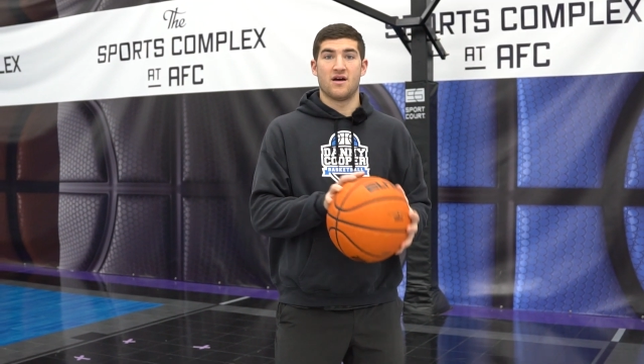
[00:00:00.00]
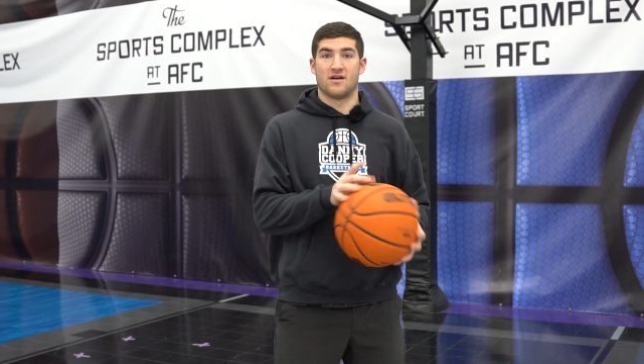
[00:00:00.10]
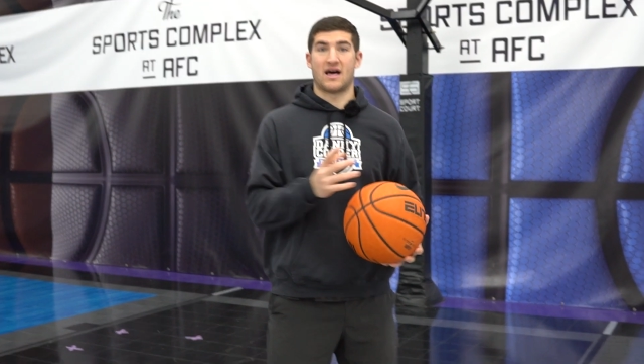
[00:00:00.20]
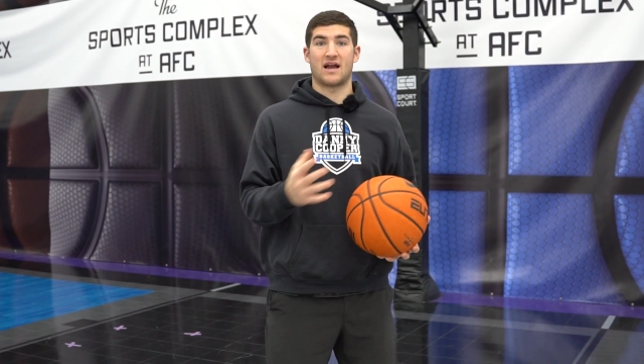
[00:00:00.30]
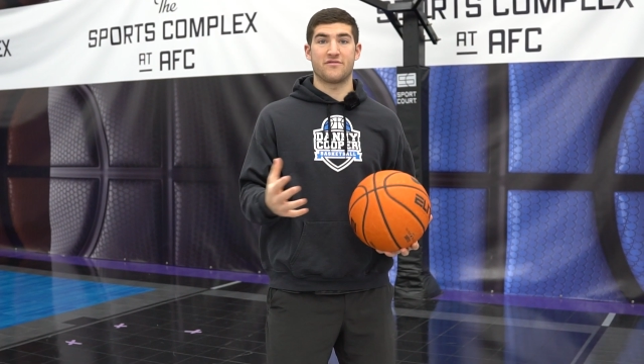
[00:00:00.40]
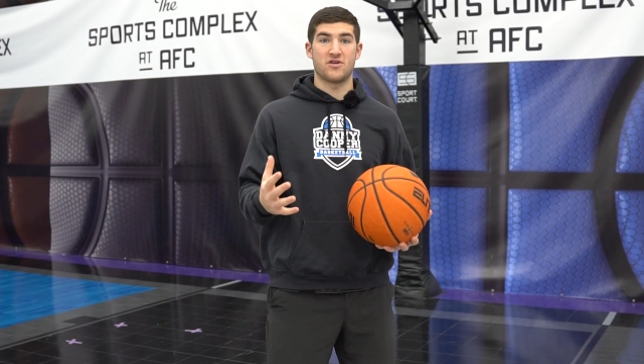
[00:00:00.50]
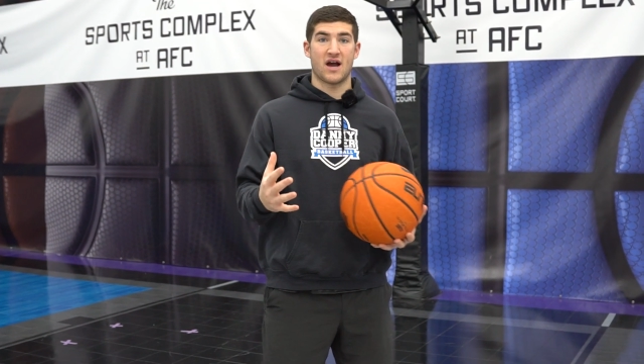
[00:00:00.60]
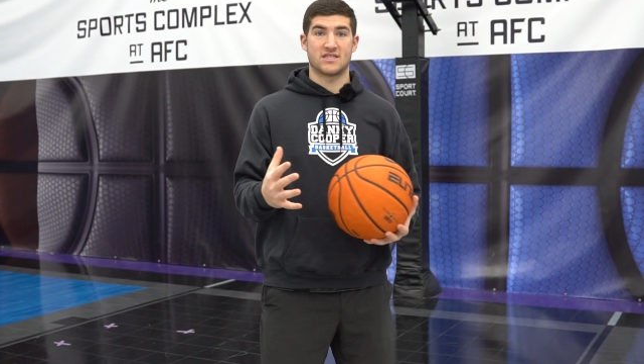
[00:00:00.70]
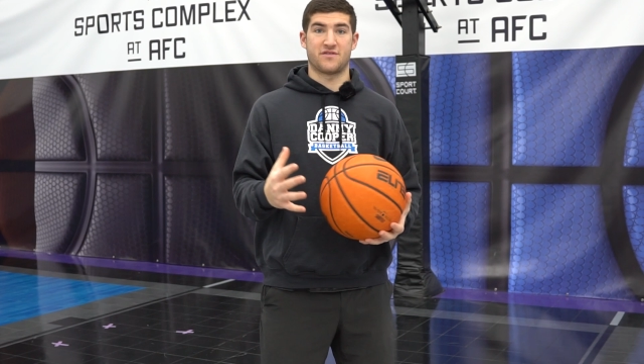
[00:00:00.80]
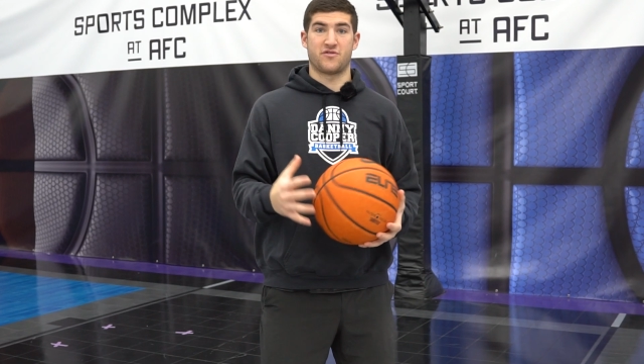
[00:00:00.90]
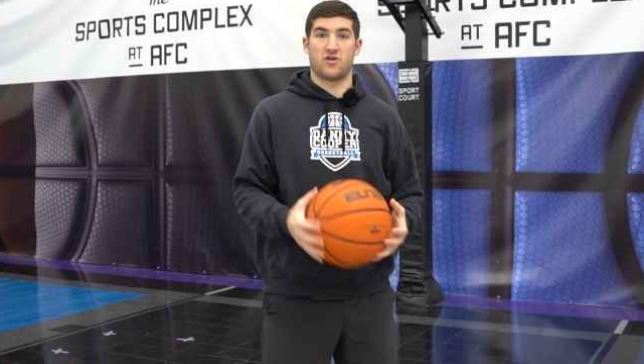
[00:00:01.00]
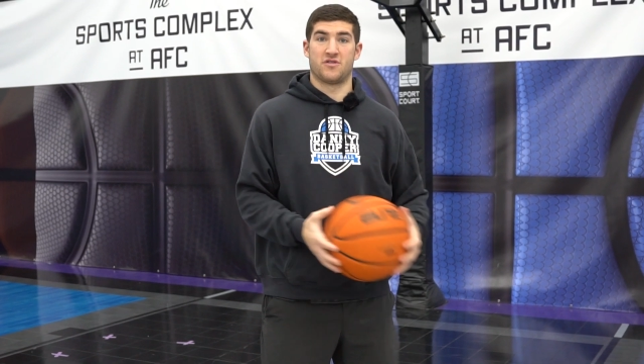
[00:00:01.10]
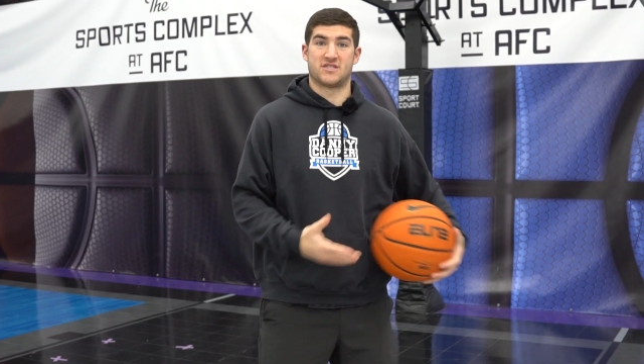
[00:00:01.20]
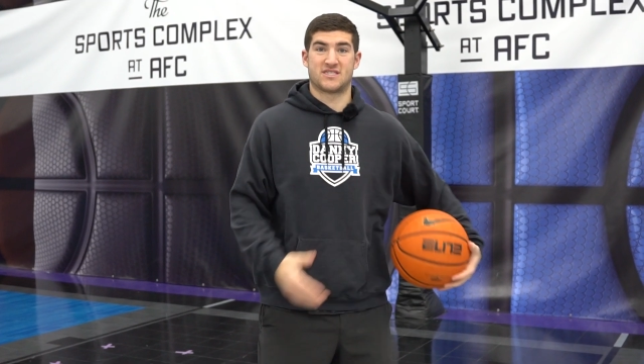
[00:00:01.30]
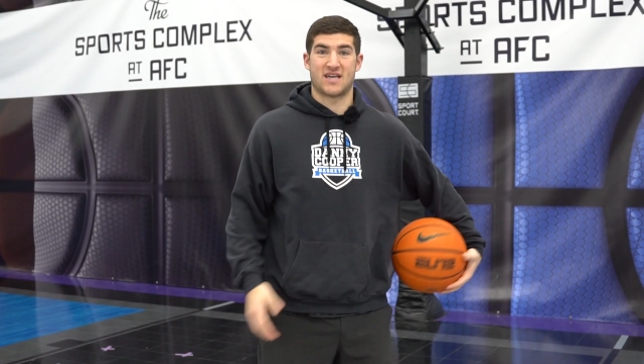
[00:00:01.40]
A lot of you guys, if you're
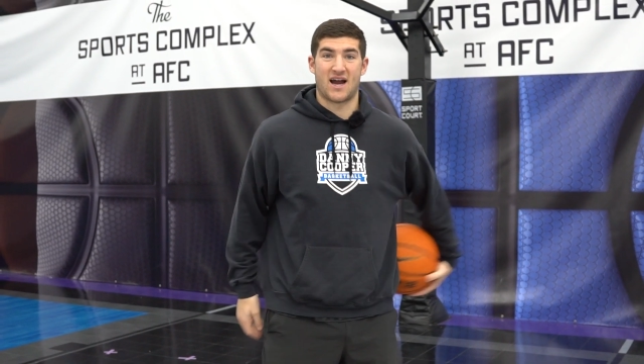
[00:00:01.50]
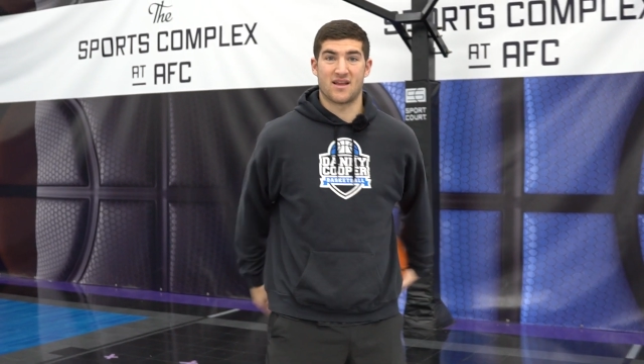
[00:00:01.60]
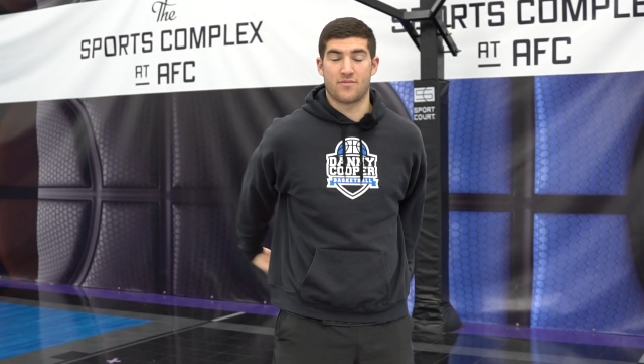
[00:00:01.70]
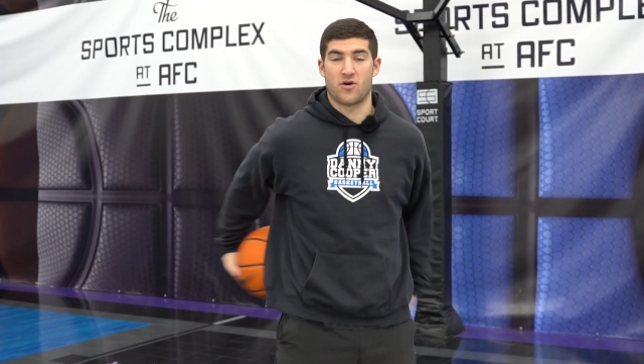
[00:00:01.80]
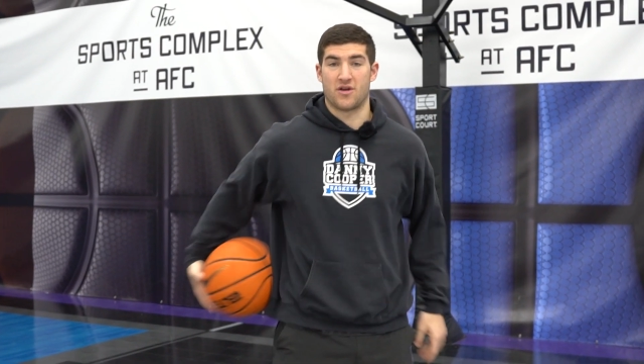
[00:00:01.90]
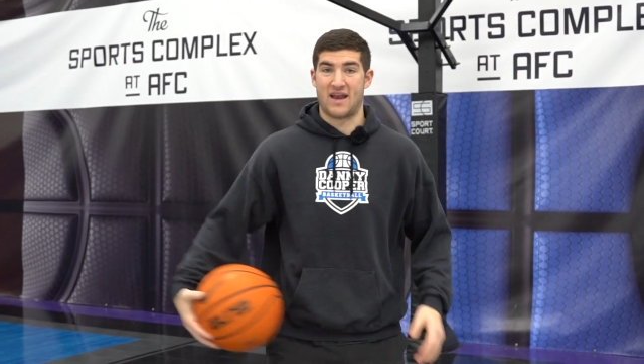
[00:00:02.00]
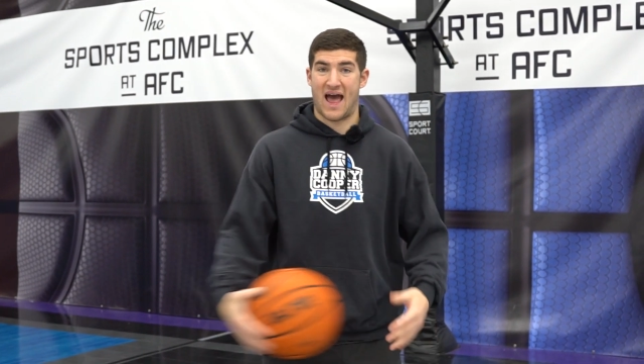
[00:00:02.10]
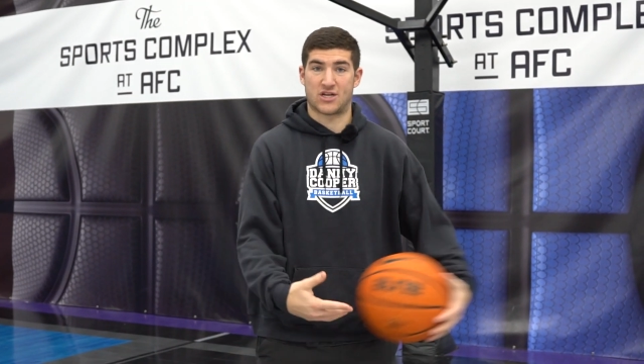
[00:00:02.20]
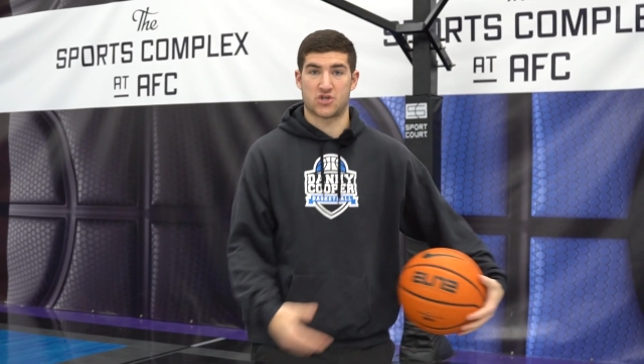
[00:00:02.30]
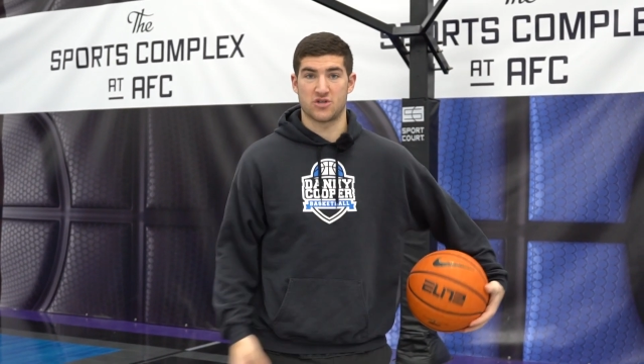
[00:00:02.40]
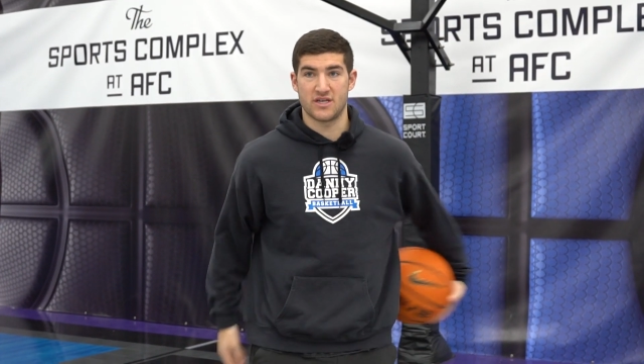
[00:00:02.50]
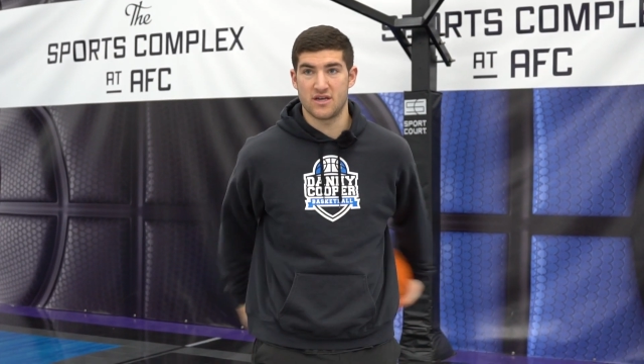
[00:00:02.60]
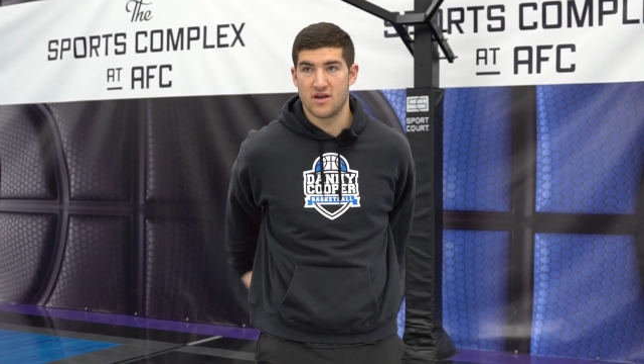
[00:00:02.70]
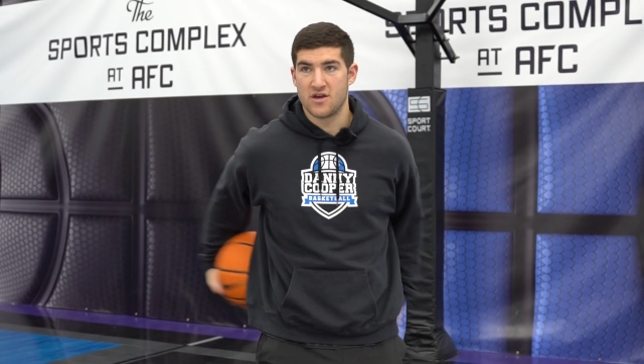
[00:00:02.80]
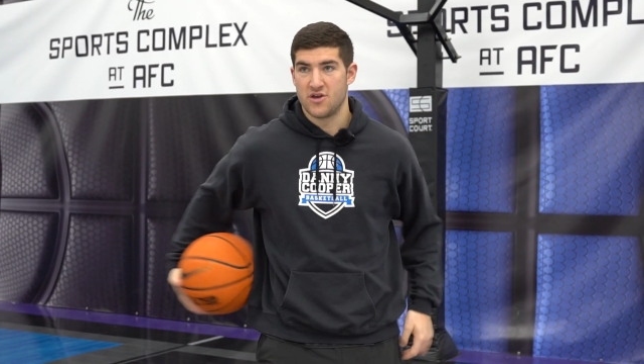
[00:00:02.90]
on the side of the ball naturally,
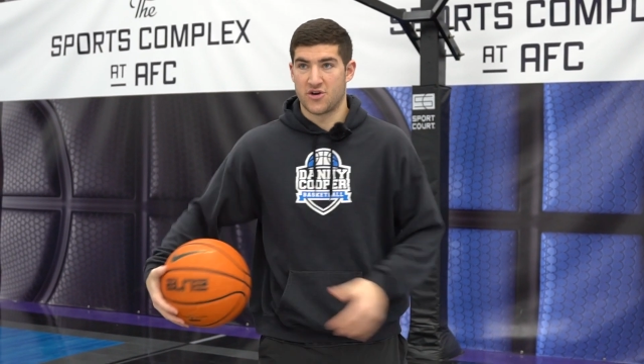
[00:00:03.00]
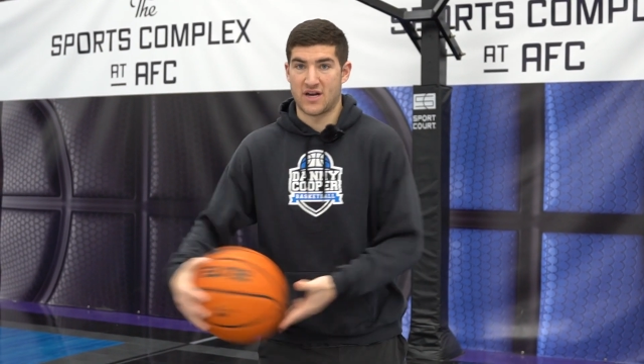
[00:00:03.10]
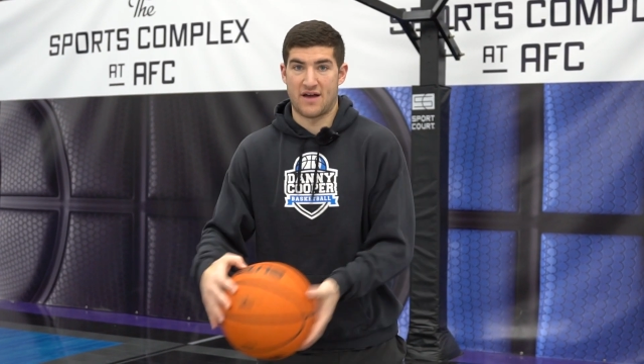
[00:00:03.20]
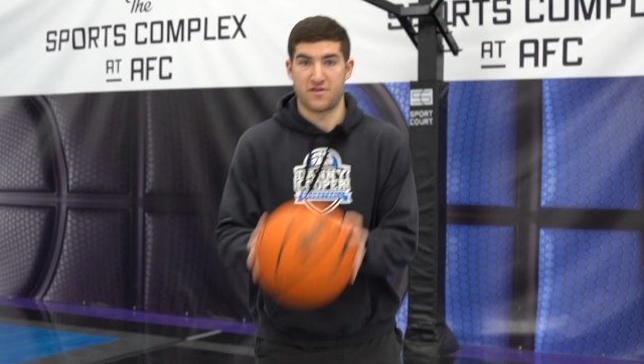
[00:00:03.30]
you're gonna have